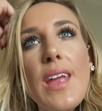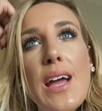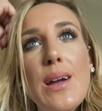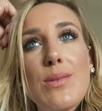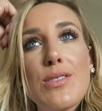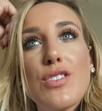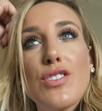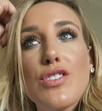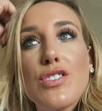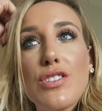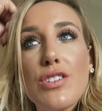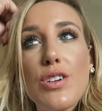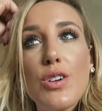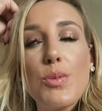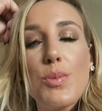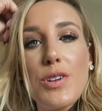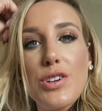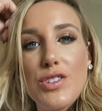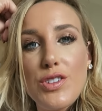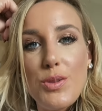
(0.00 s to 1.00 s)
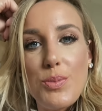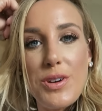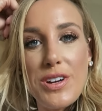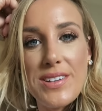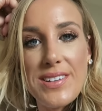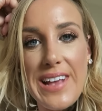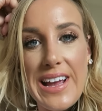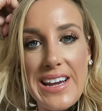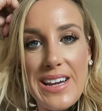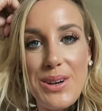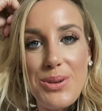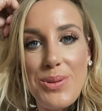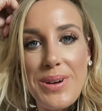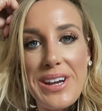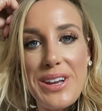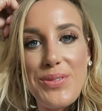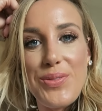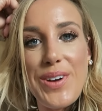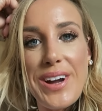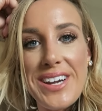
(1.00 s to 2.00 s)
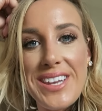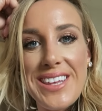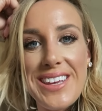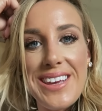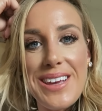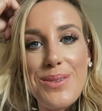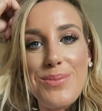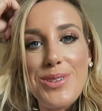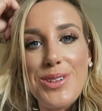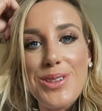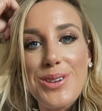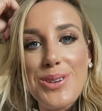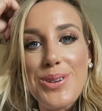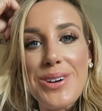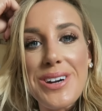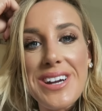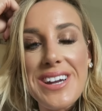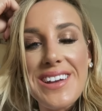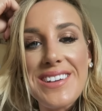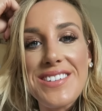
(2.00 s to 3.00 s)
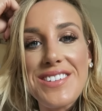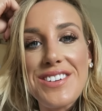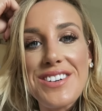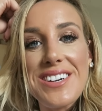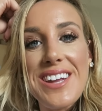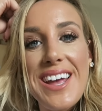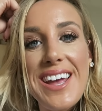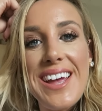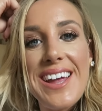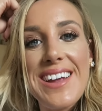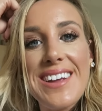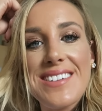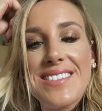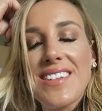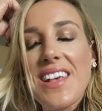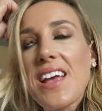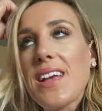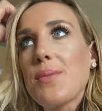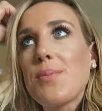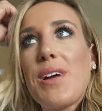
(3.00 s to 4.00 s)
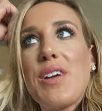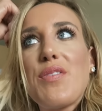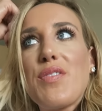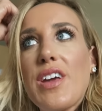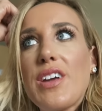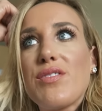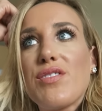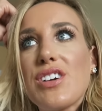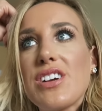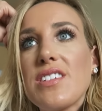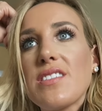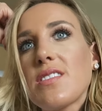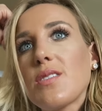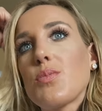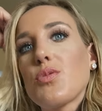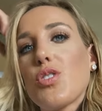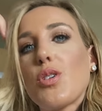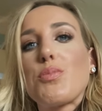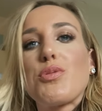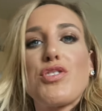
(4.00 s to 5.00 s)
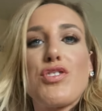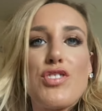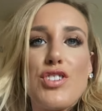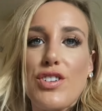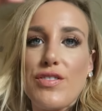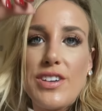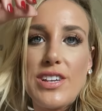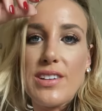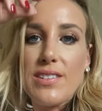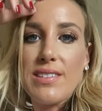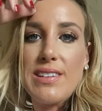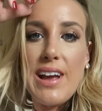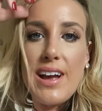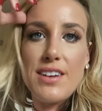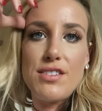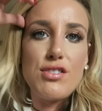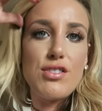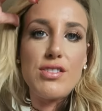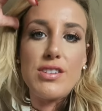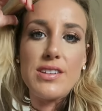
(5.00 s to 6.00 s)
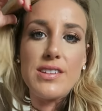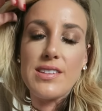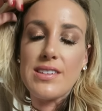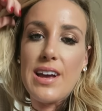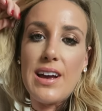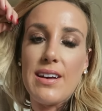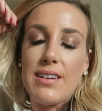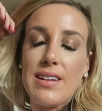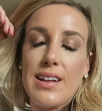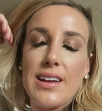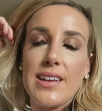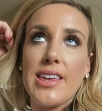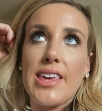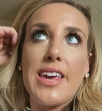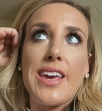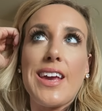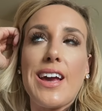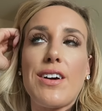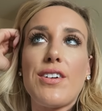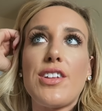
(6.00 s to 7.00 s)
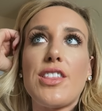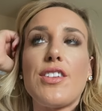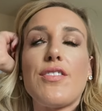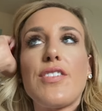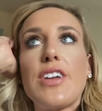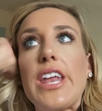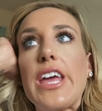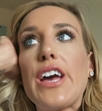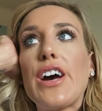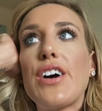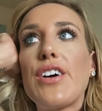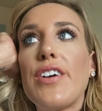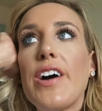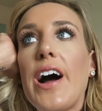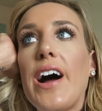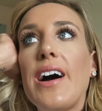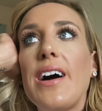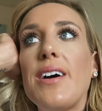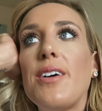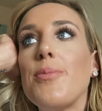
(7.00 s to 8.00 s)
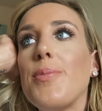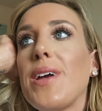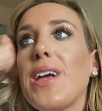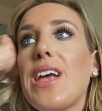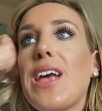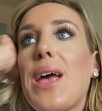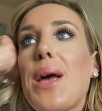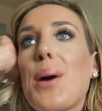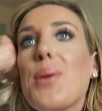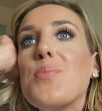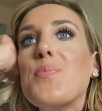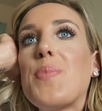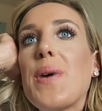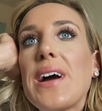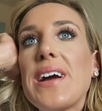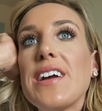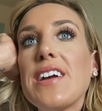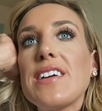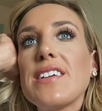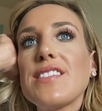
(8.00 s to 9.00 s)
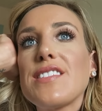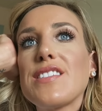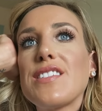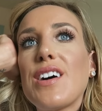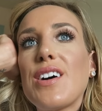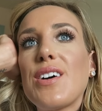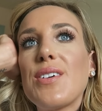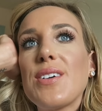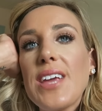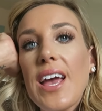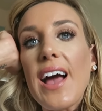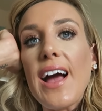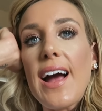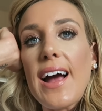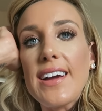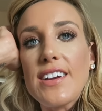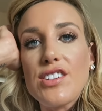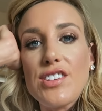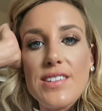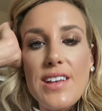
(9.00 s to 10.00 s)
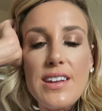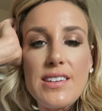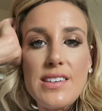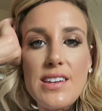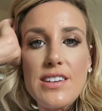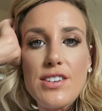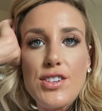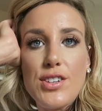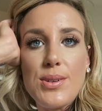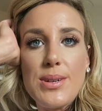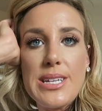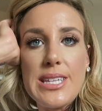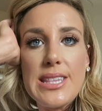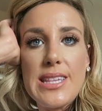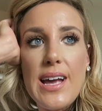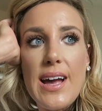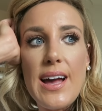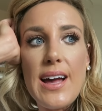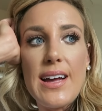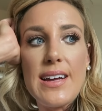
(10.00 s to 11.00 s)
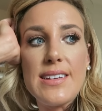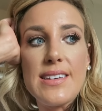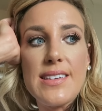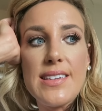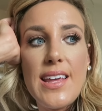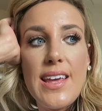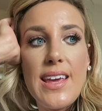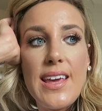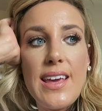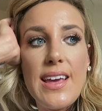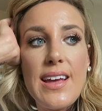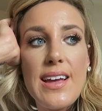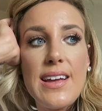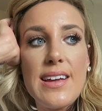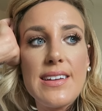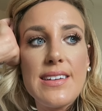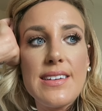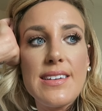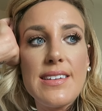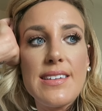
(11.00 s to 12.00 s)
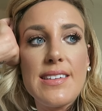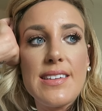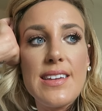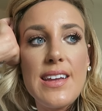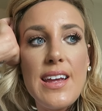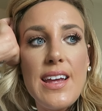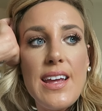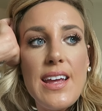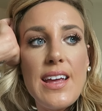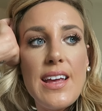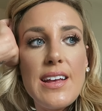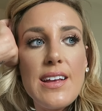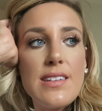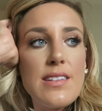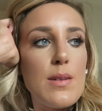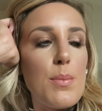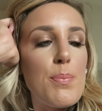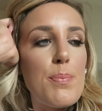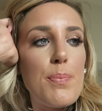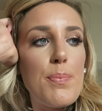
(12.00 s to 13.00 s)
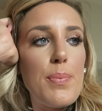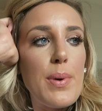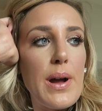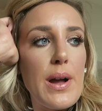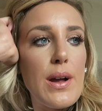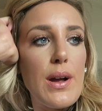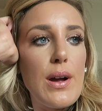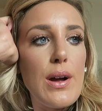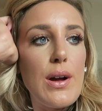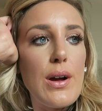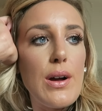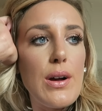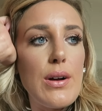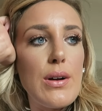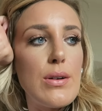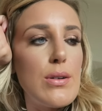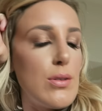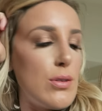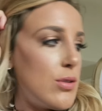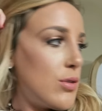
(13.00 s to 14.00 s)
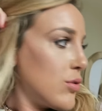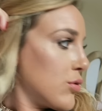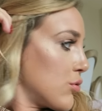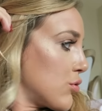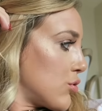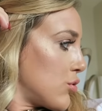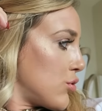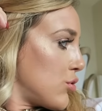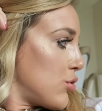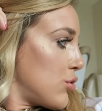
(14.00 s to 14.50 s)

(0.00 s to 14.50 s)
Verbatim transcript: I was super, super excited when it finally came to the door yesterday. It's like my favorite subscription service. As you can tell, I geek out in the video. Um, but so yeah, I just got done doing that and it's about